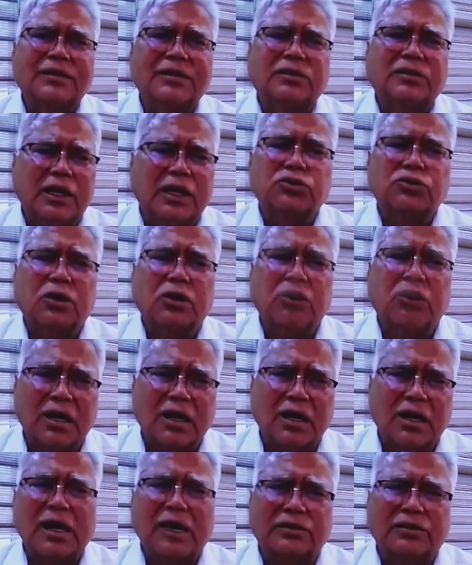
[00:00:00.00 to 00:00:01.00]
his or her
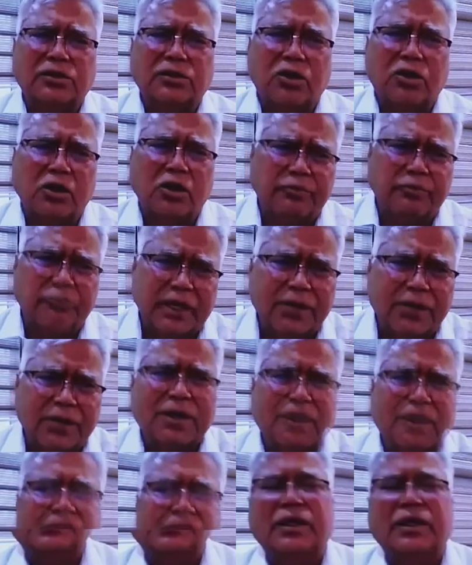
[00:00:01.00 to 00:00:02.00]
health record wherever
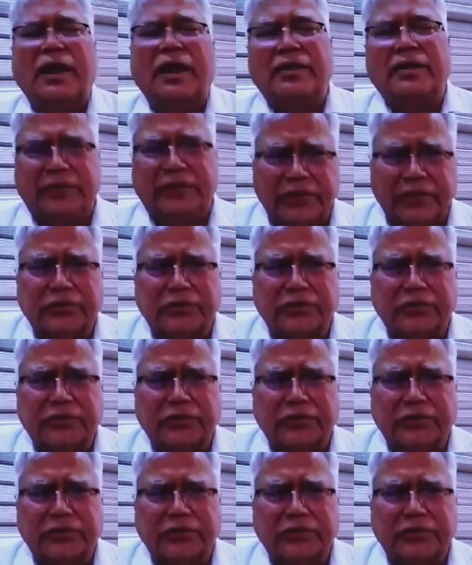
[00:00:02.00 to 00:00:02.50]
they exist